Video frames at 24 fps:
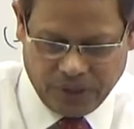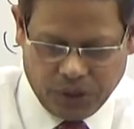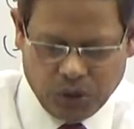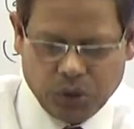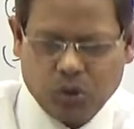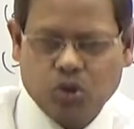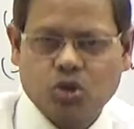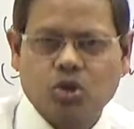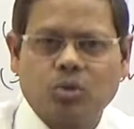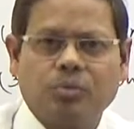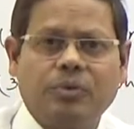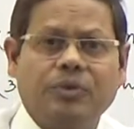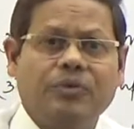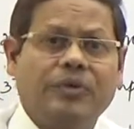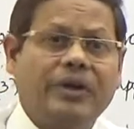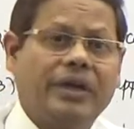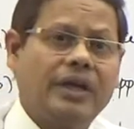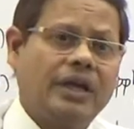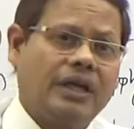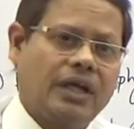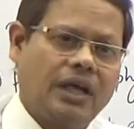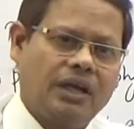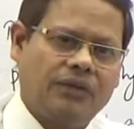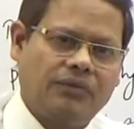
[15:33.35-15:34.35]
You should be very
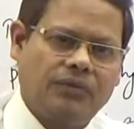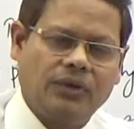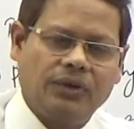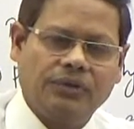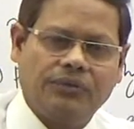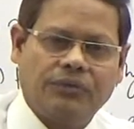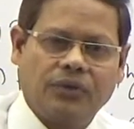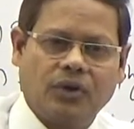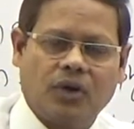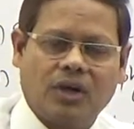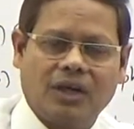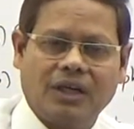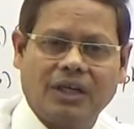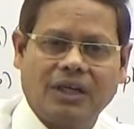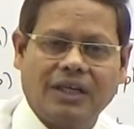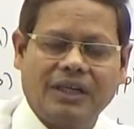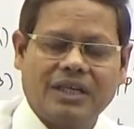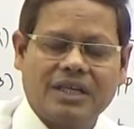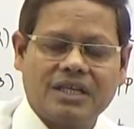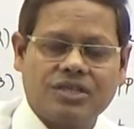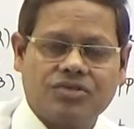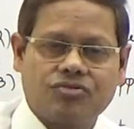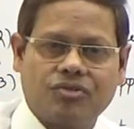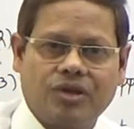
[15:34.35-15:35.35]
careful. If you are in
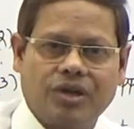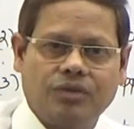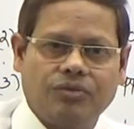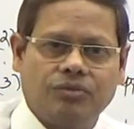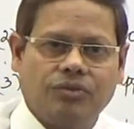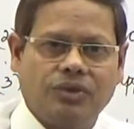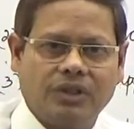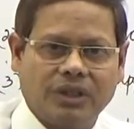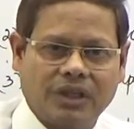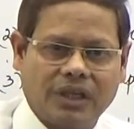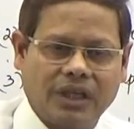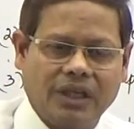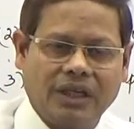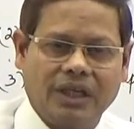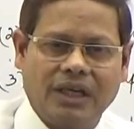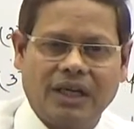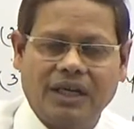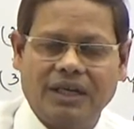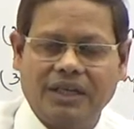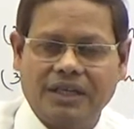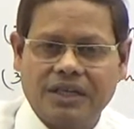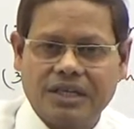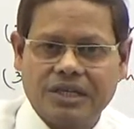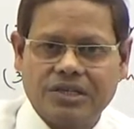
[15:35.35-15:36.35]
industry, working in
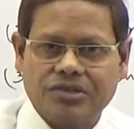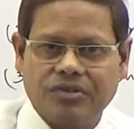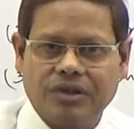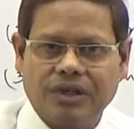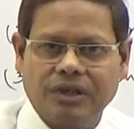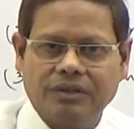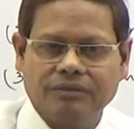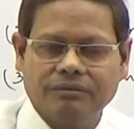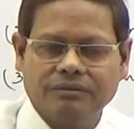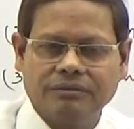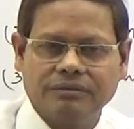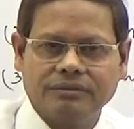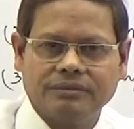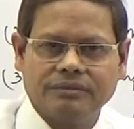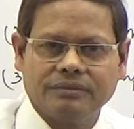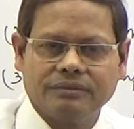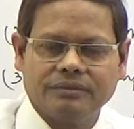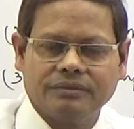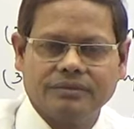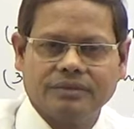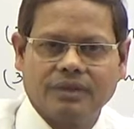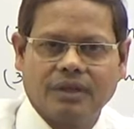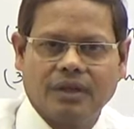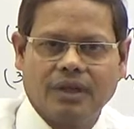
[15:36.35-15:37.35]
an industry,
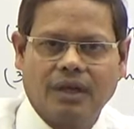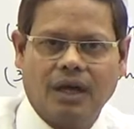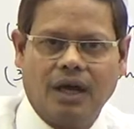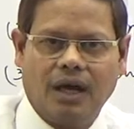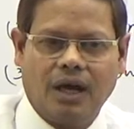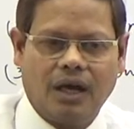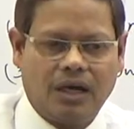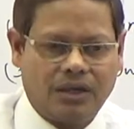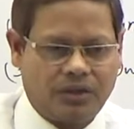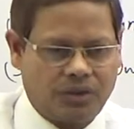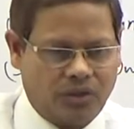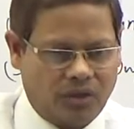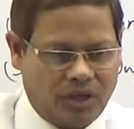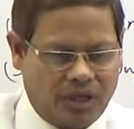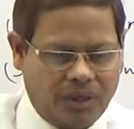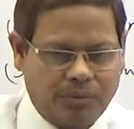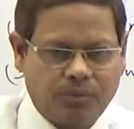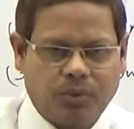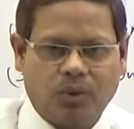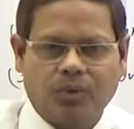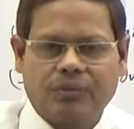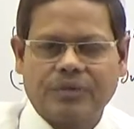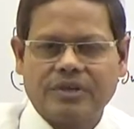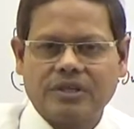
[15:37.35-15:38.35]
or you are a
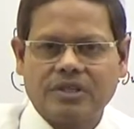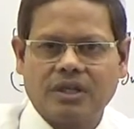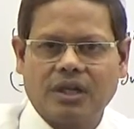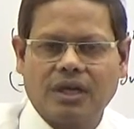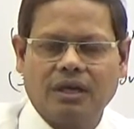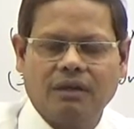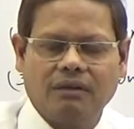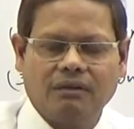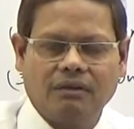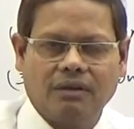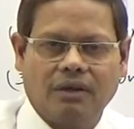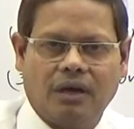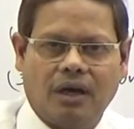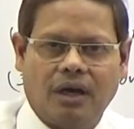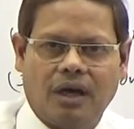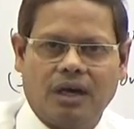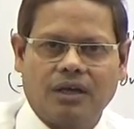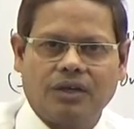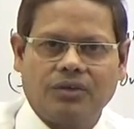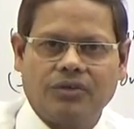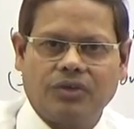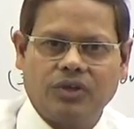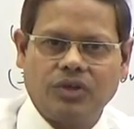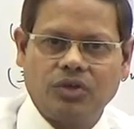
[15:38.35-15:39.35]
professional,
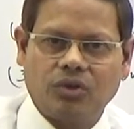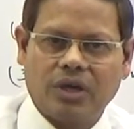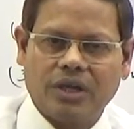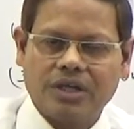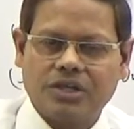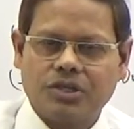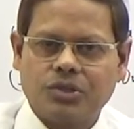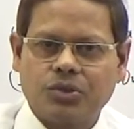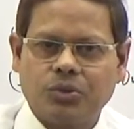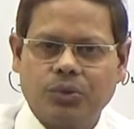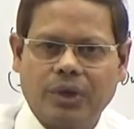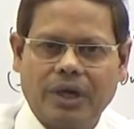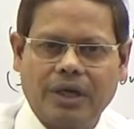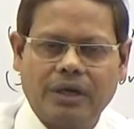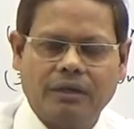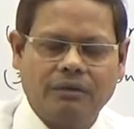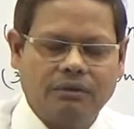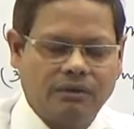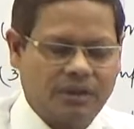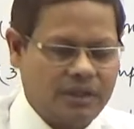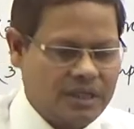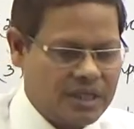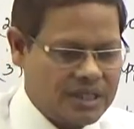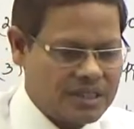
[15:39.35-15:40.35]
or you are a student,
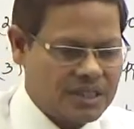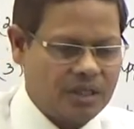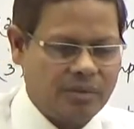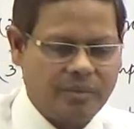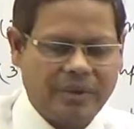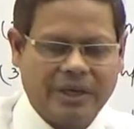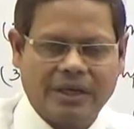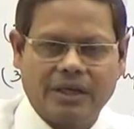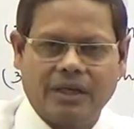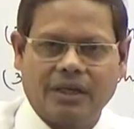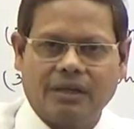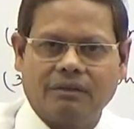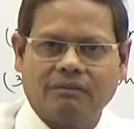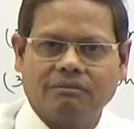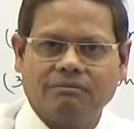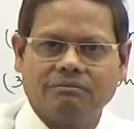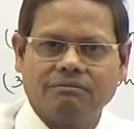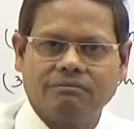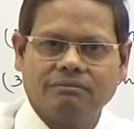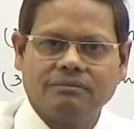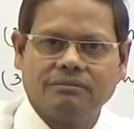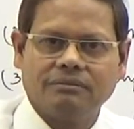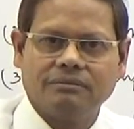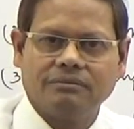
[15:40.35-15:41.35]
it doesn't matter.
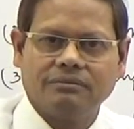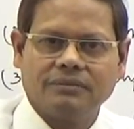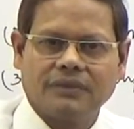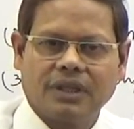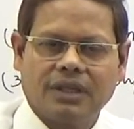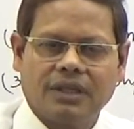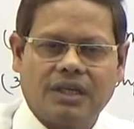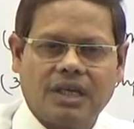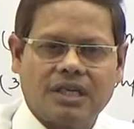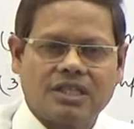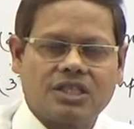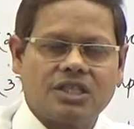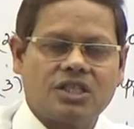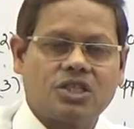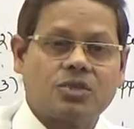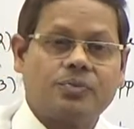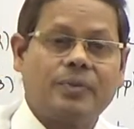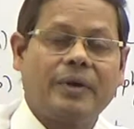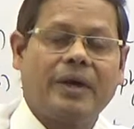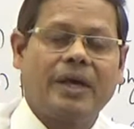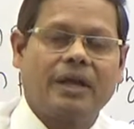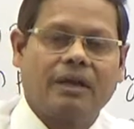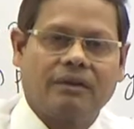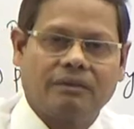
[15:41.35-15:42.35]
It doesn't
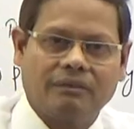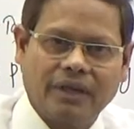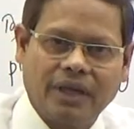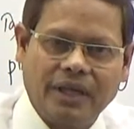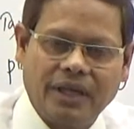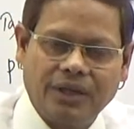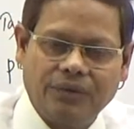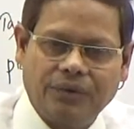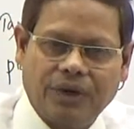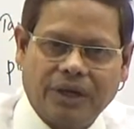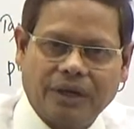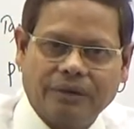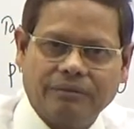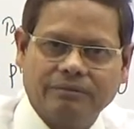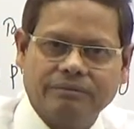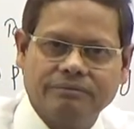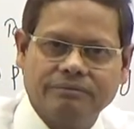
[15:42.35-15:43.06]
spare anyone.